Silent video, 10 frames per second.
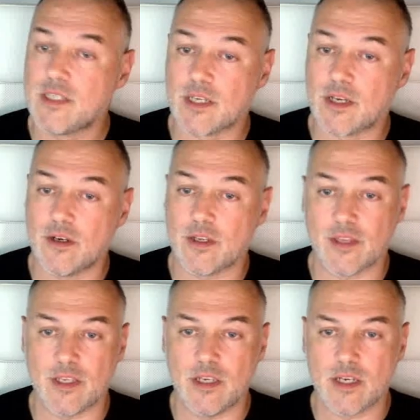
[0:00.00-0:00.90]
kind of
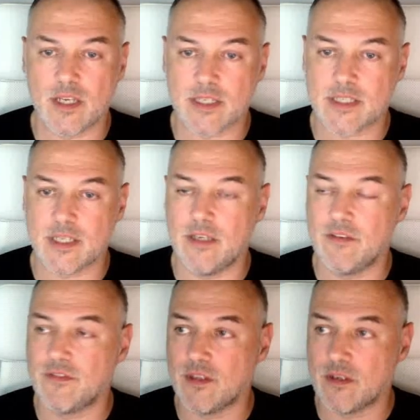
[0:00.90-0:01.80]
thing you're going to see
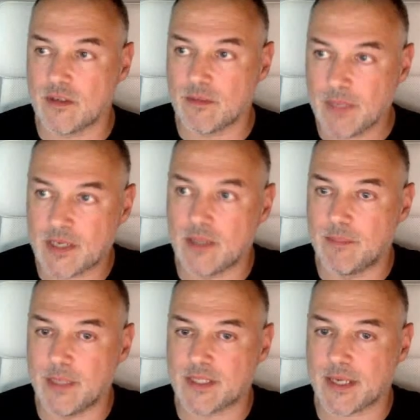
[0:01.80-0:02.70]
for the making the
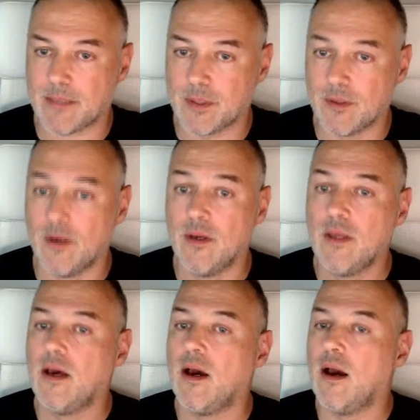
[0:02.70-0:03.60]
beats happen
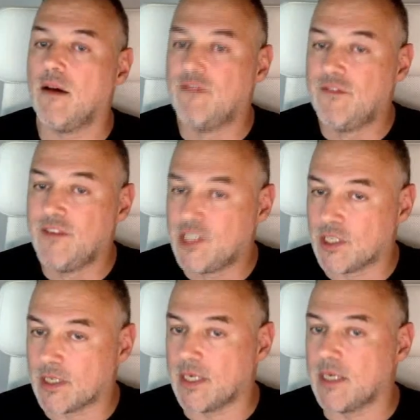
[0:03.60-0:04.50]

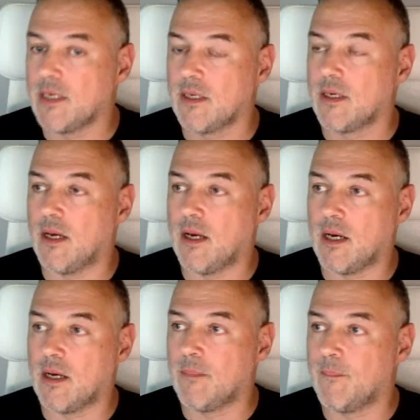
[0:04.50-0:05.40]
visually.
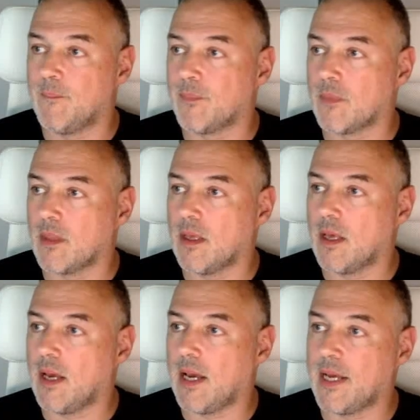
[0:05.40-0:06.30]

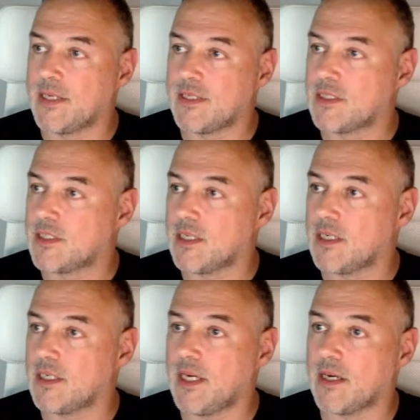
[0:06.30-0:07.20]

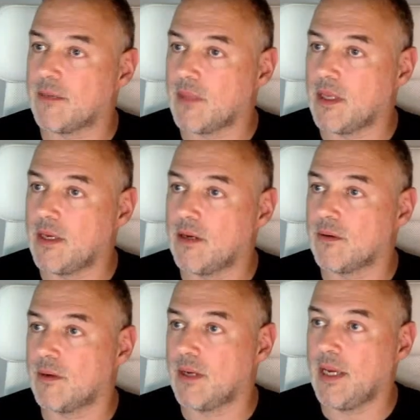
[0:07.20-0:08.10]
Yeah,
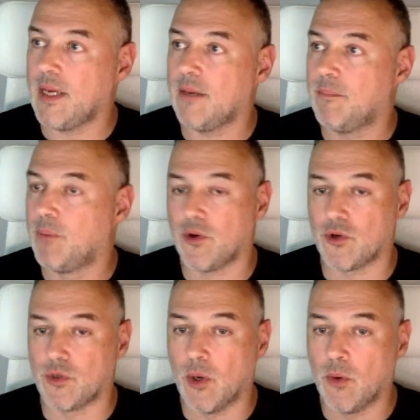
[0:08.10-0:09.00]
here, put it on your
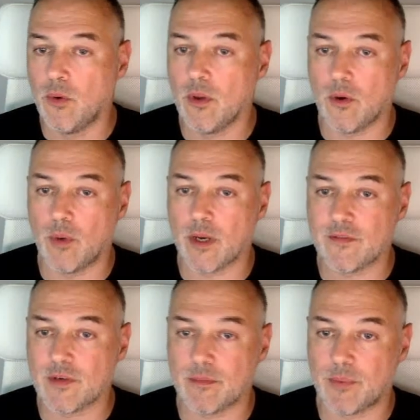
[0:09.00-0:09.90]
wall or whatever,
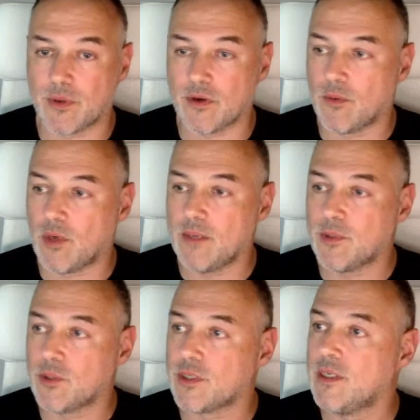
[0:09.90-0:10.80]
put it on a
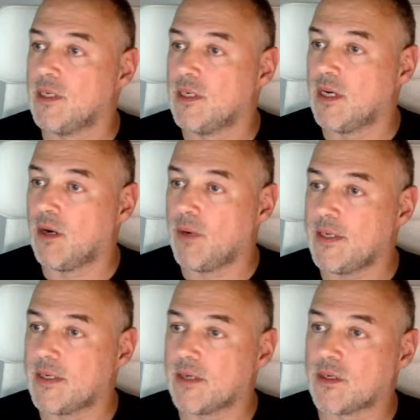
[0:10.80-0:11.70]
whiteboard, away you
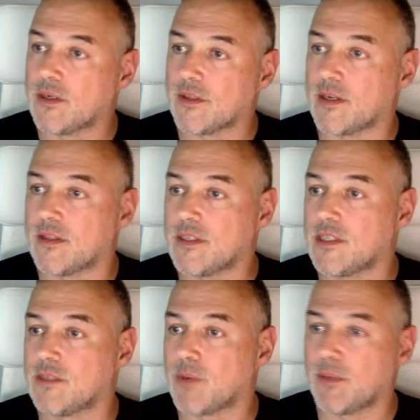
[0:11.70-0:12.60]
go kind of thing. This is
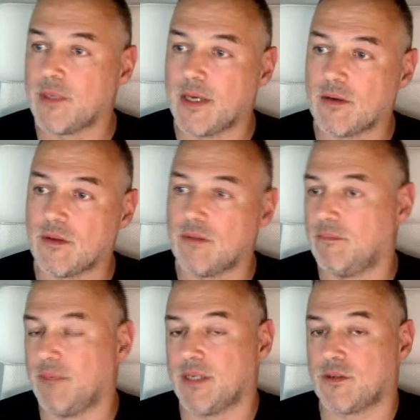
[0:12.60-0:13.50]
probably how
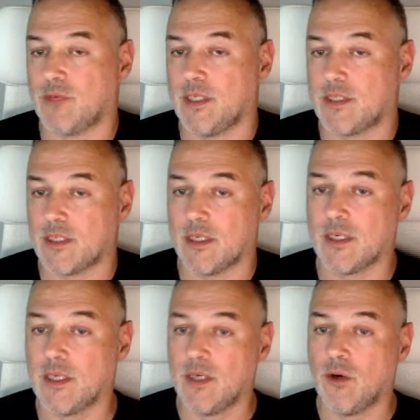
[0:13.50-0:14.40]
best way to
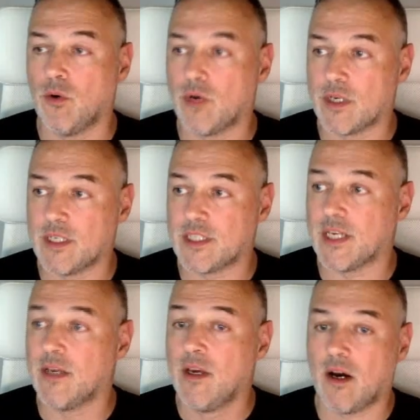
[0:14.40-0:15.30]
organise it.
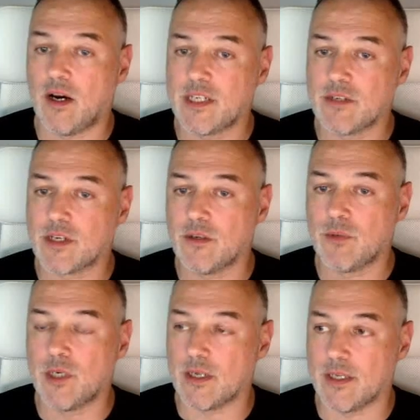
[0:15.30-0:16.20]
I don't kind of
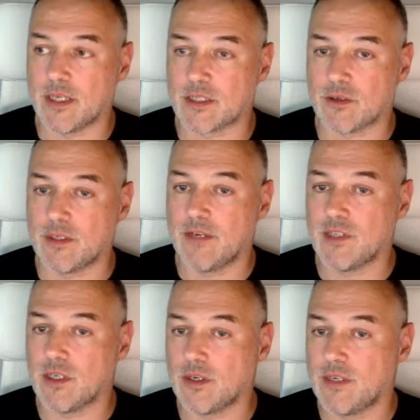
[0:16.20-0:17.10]
work like that, so I
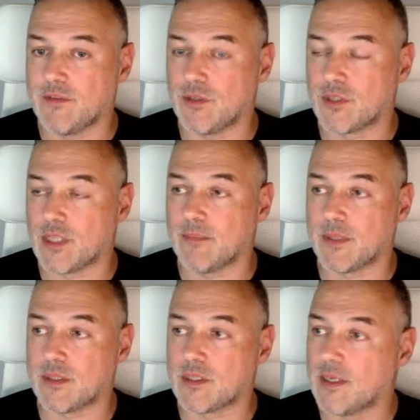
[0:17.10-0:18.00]
never use that,
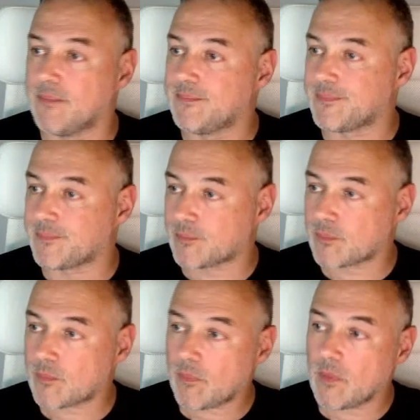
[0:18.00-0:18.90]
but
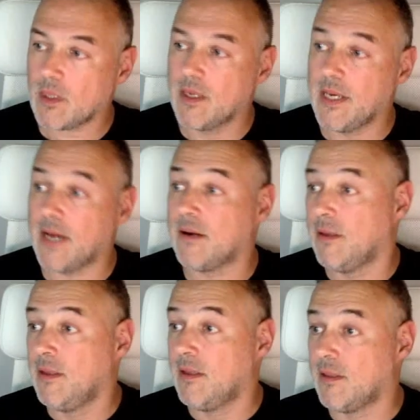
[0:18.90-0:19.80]
yeah,
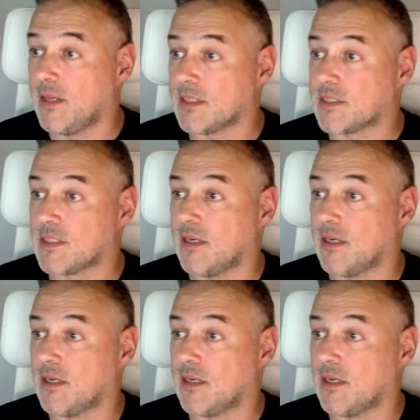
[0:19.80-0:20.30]
that's I